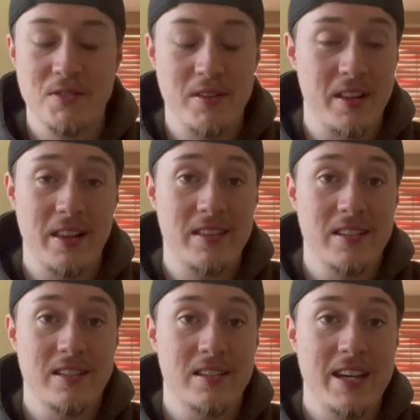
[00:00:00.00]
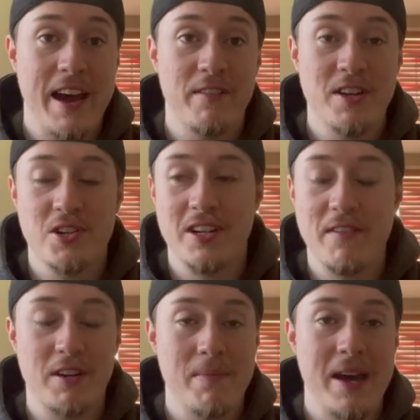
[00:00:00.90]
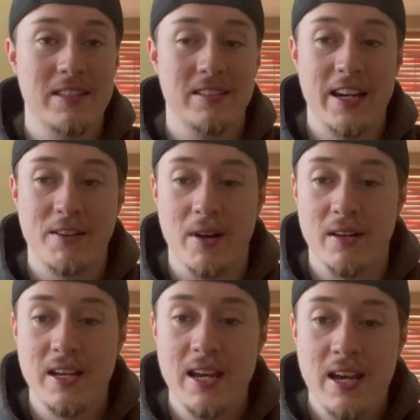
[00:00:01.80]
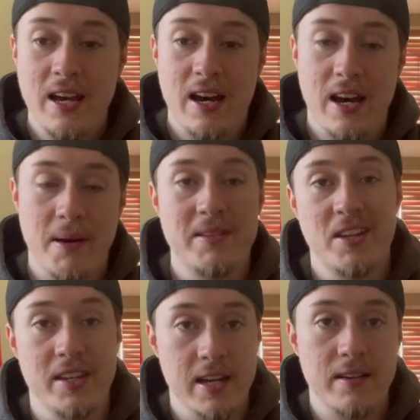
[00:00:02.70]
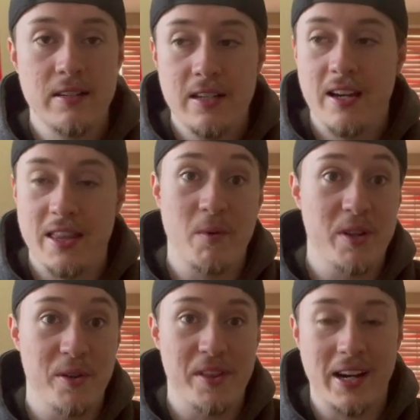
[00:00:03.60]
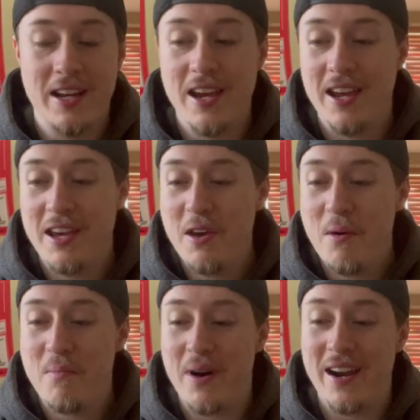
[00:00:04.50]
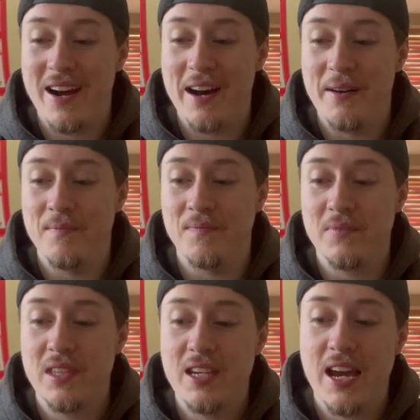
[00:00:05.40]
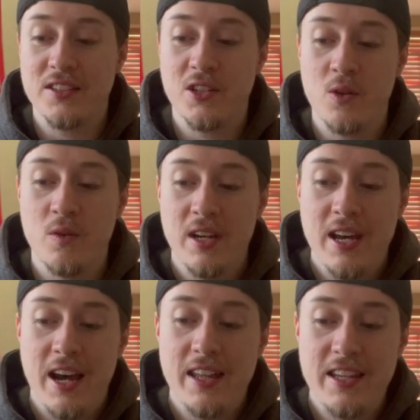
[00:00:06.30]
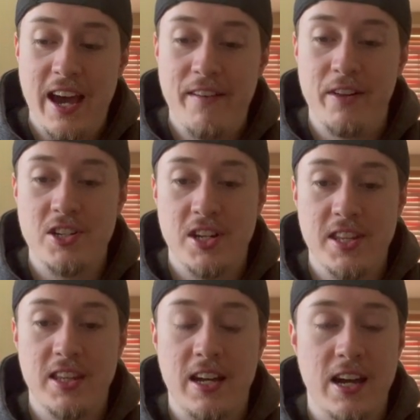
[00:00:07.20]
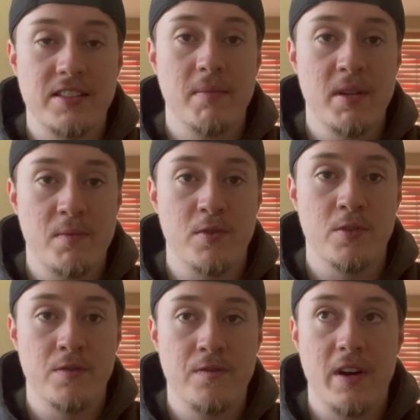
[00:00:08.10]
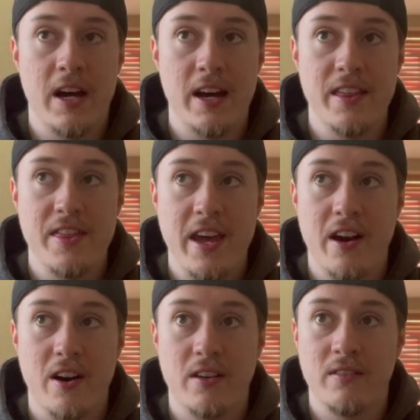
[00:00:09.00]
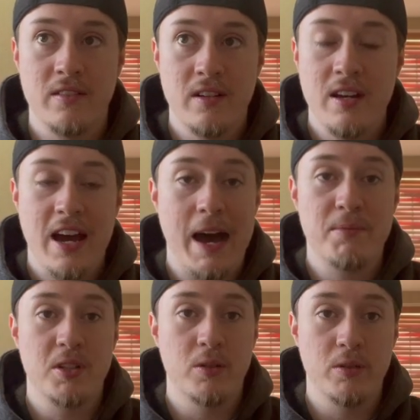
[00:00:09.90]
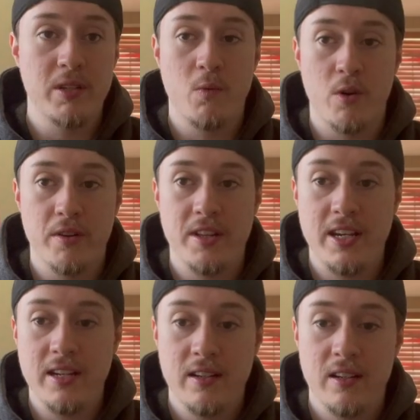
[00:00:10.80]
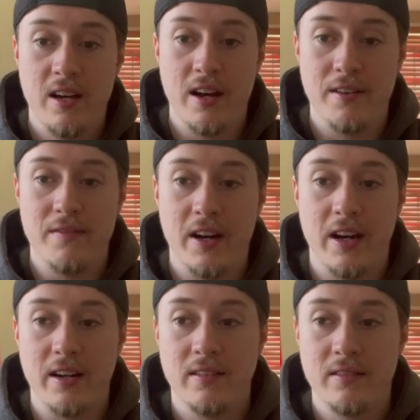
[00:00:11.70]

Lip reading: round. The Avalanche could never get past the second round until they did, and they won the whole thing. But so in the Avalanche, I think they got something to prove that they are absolutely worthy of,